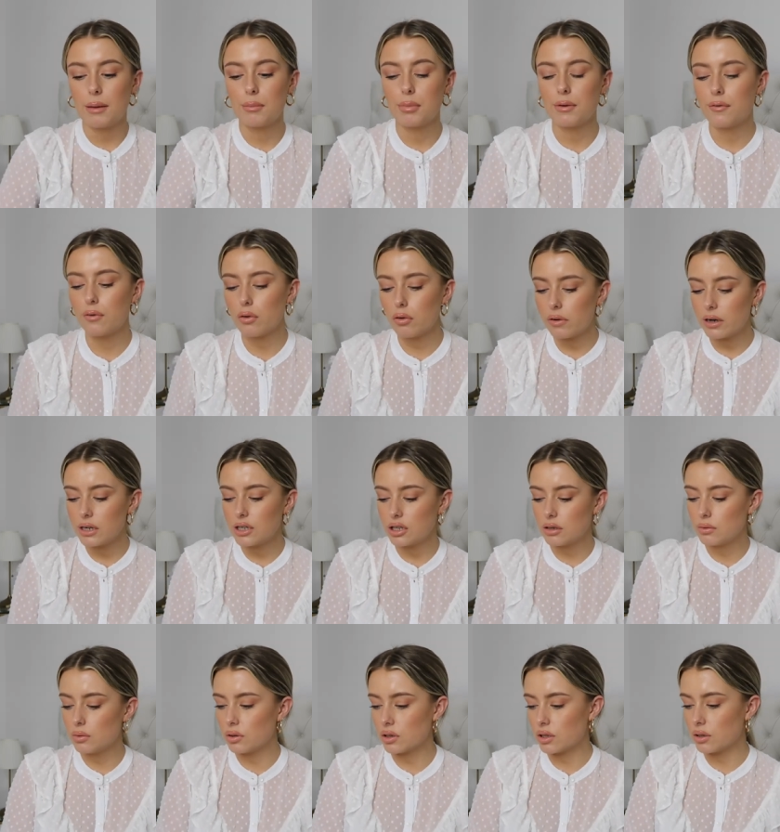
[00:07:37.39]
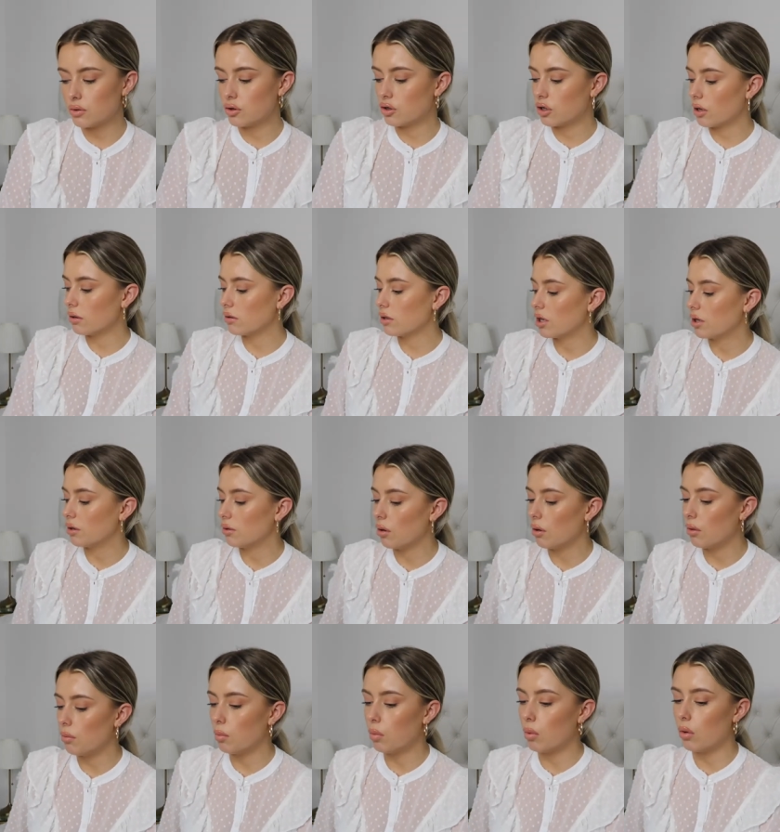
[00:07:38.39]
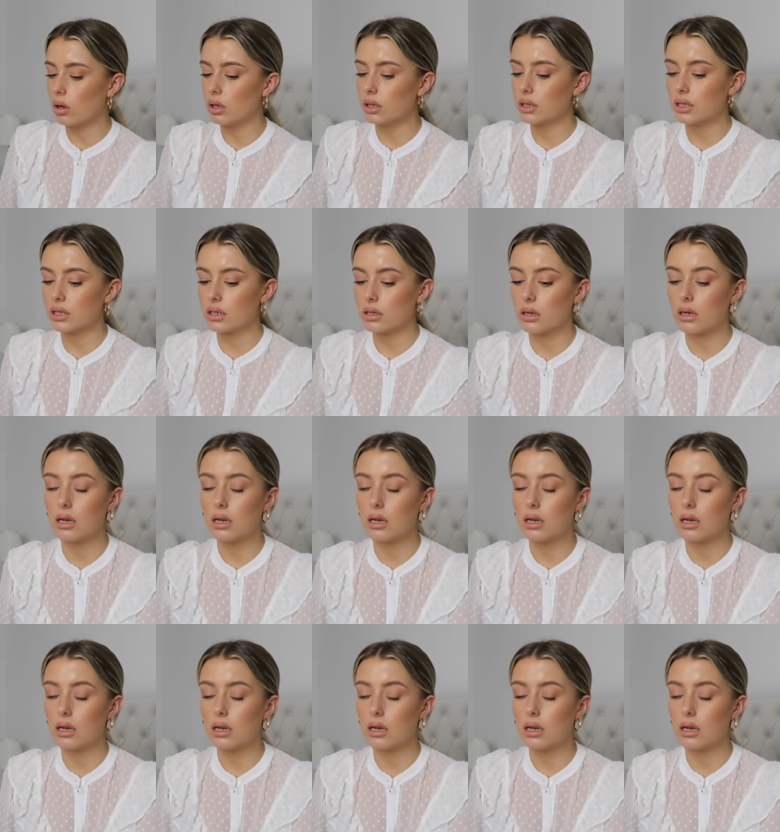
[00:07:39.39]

And before I do also show you what